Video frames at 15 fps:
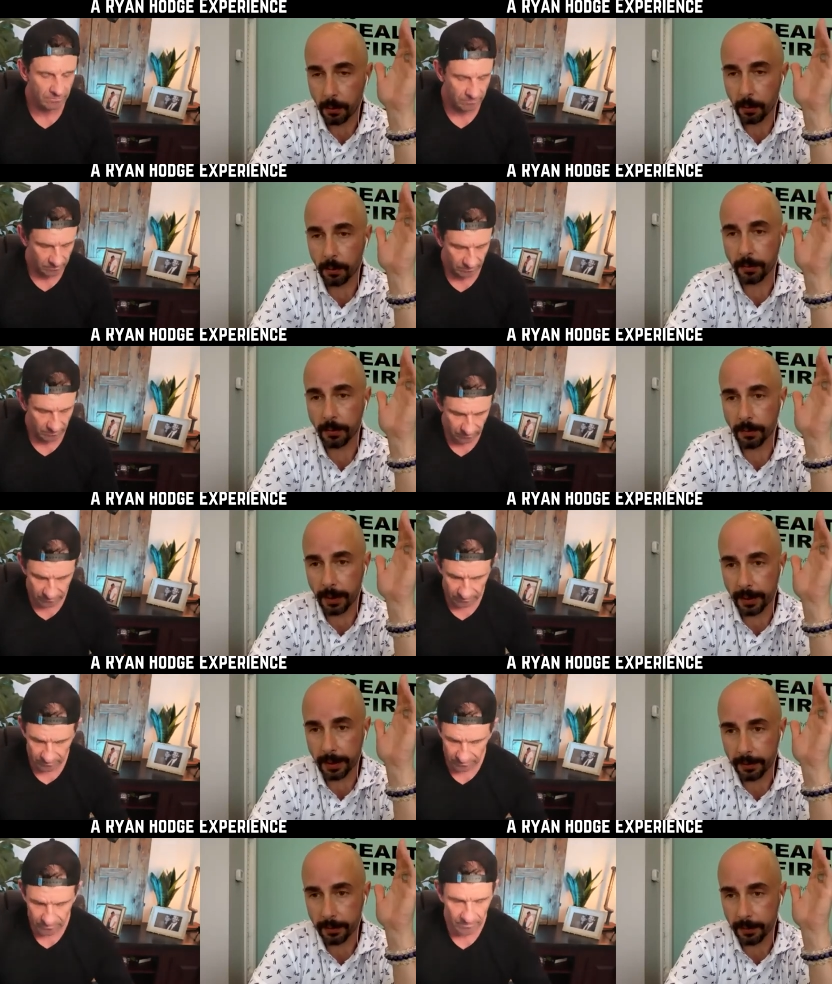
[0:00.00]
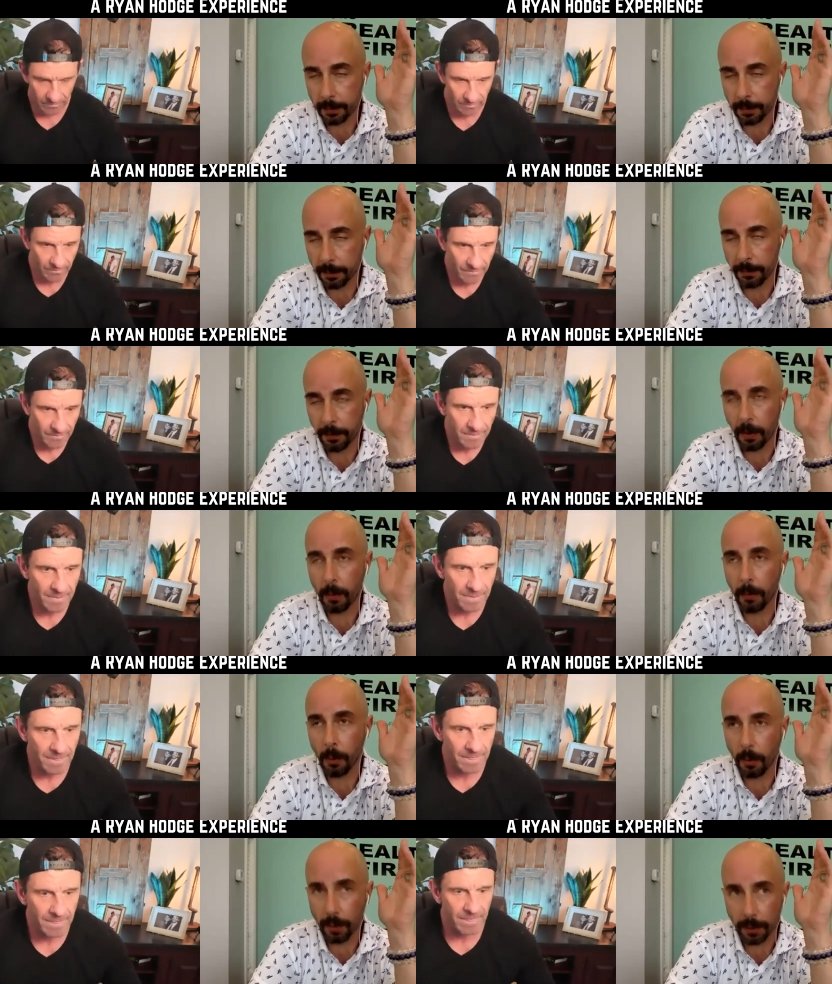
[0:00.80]
Speaker 1: courses like this can be far
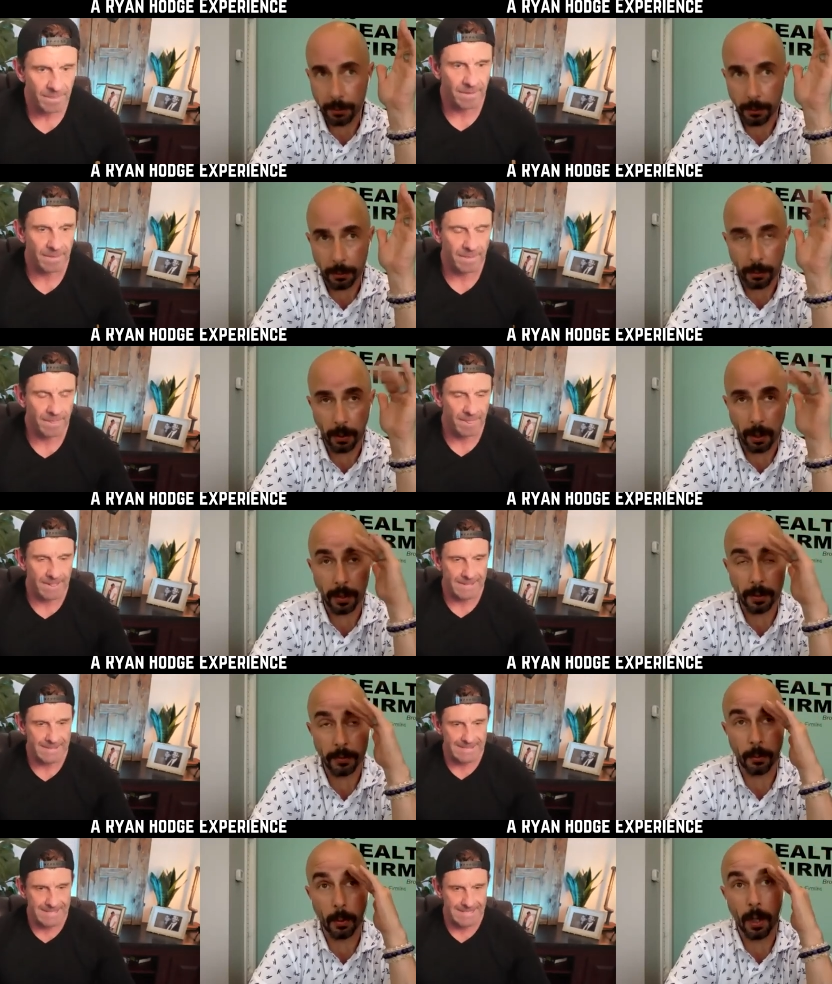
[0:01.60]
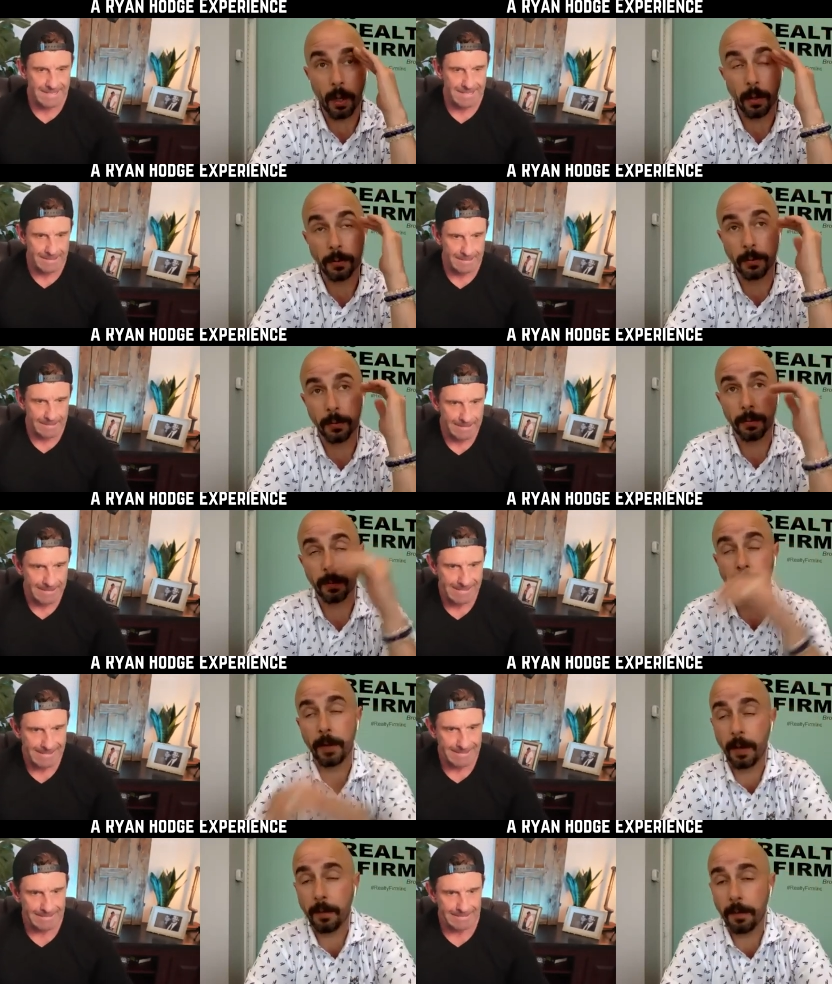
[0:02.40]
more than two grand as well. So for
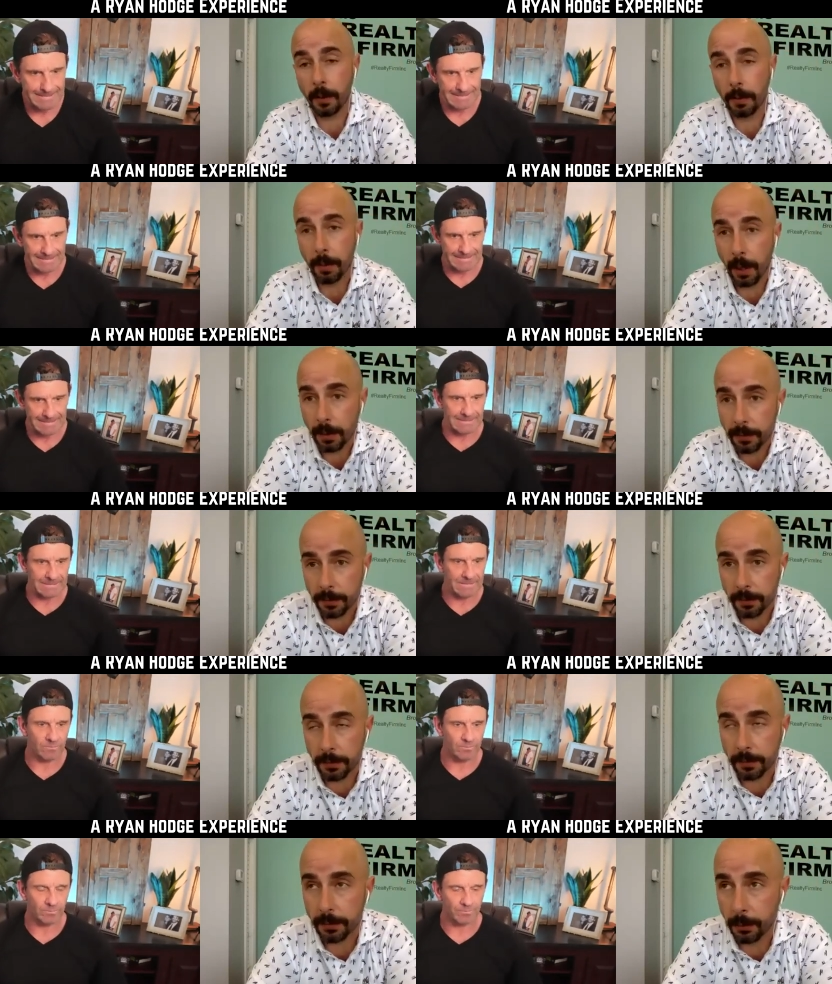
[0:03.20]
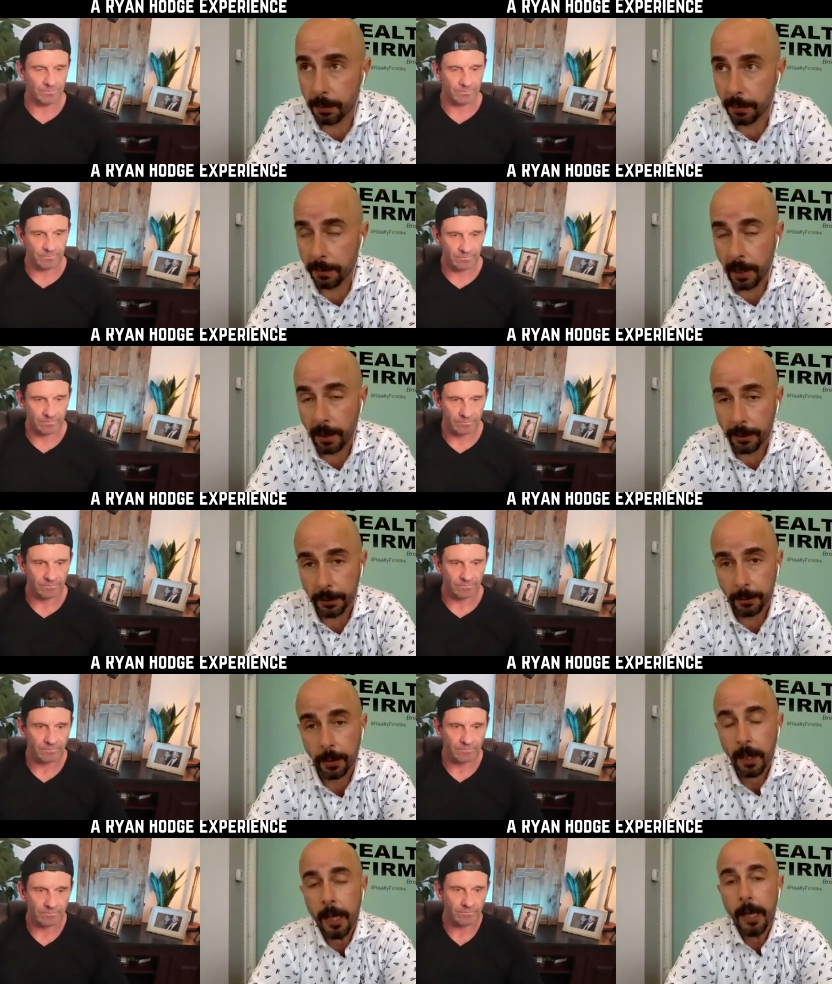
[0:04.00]
500 bucks, super value.